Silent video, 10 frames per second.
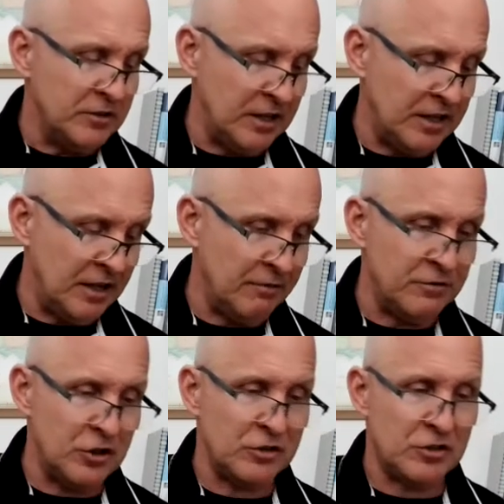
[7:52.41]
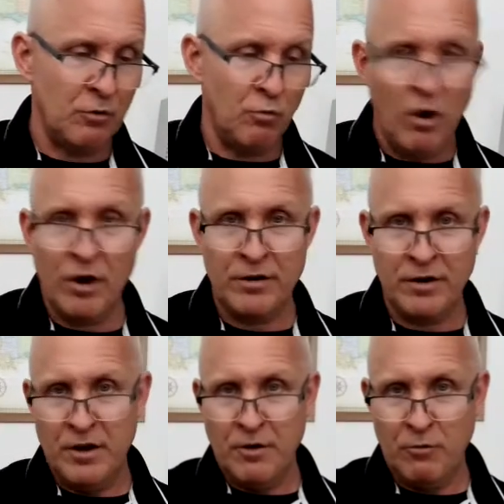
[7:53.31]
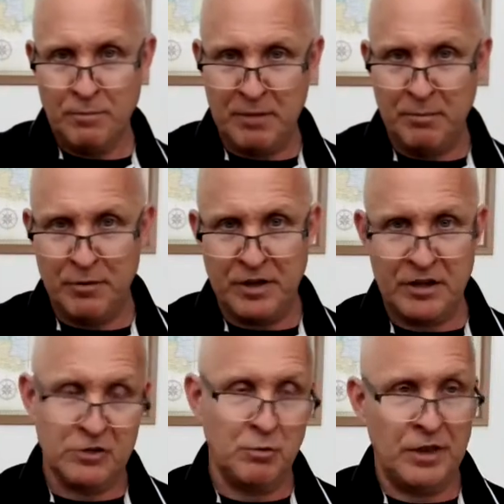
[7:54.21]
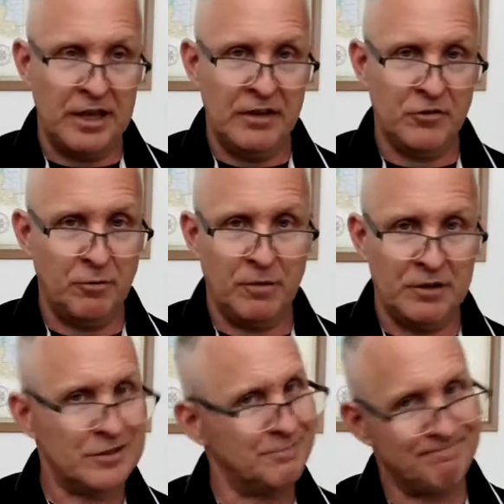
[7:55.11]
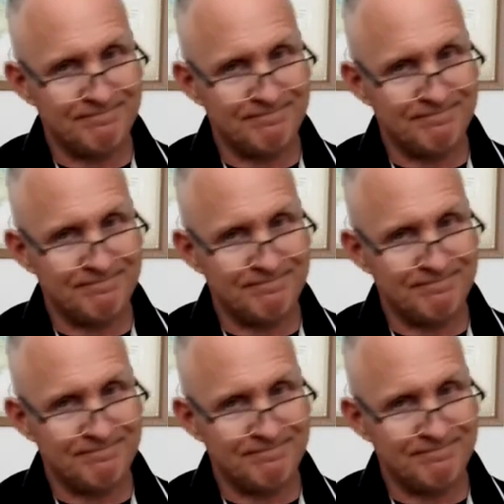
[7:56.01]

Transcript: to give just a one what people think is, well, they eat too much.